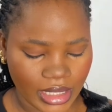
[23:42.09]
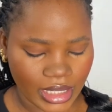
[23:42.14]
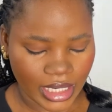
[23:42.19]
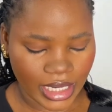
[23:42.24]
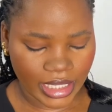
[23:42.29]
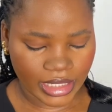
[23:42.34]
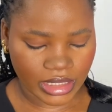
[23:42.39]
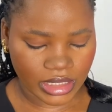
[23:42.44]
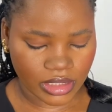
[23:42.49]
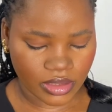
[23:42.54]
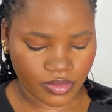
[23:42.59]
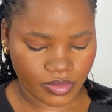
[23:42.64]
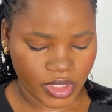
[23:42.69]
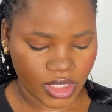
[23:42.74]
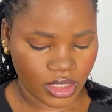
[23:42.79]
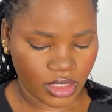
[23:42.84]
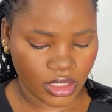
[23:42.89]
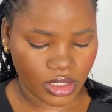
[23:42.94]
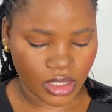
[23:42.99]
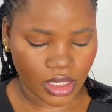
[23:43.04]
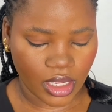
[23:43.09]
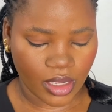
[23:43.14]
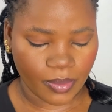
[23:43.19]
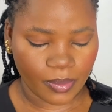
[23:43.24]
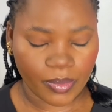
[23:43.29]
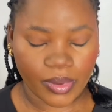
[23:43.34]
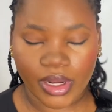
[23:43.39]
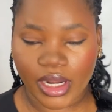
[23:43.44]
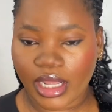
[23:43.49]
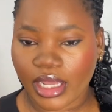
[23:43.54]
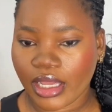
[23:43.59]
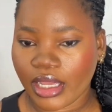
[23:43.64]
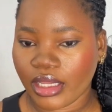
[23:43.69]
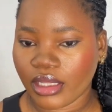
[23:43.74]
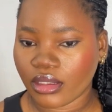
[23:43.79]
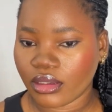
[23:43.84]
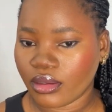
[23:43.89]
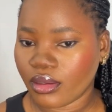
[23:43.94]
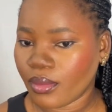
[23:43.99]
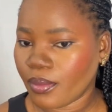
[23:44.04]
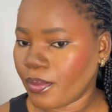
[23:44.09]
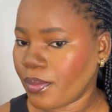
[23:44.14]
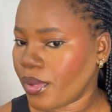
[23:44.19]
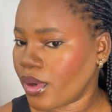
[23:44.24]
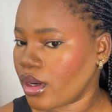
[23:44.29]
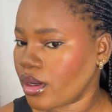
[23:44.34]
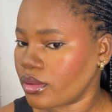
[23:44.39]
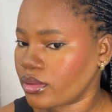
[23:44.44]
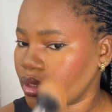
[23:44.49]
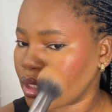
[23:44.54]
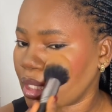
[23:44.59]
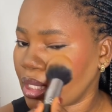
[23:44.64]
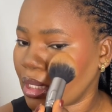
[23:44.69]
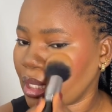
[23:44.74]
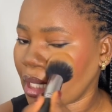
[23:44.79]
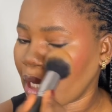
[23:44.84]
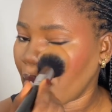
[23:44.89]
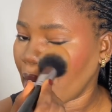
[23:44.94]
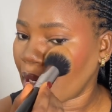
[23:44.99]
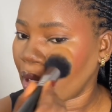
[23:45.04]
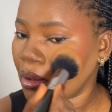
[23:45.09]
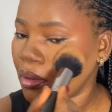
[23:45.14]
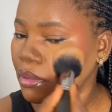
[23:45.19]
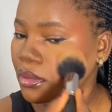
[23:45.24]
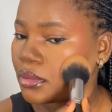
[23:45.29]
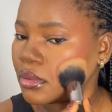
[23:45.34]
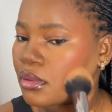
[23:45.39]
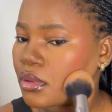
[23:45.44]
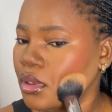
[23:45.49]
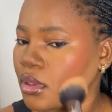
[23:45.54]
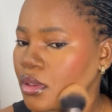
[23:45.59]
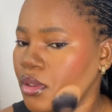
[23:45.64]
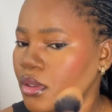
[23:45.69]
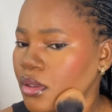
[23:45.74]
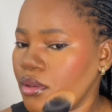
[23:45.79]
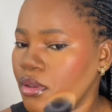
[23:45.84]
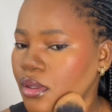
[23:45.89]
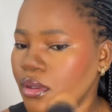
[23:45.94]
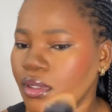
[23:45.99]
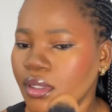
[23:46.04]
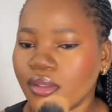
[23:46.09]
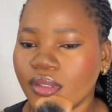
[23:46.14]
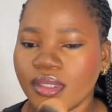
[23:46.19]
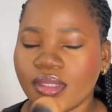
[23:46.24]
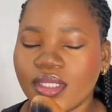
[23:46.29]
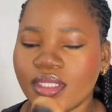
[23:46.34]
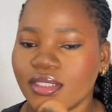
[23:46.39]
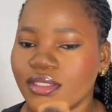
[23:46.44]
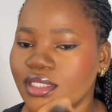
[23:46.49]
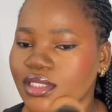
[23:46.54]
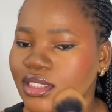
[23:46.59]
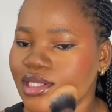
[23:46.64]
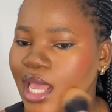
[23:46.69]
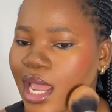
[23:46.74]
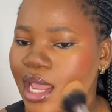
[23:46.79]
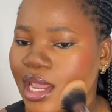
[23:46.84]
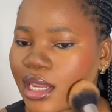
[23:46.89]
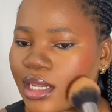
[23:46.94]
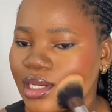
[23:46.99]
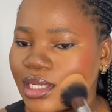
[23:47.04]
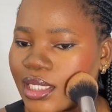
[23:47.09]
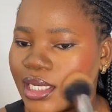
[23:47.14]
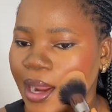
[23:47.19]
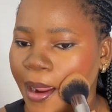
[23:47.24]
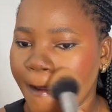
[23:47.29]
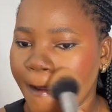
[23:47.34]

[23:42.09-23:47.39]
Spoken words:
Let me apply powder now on this side.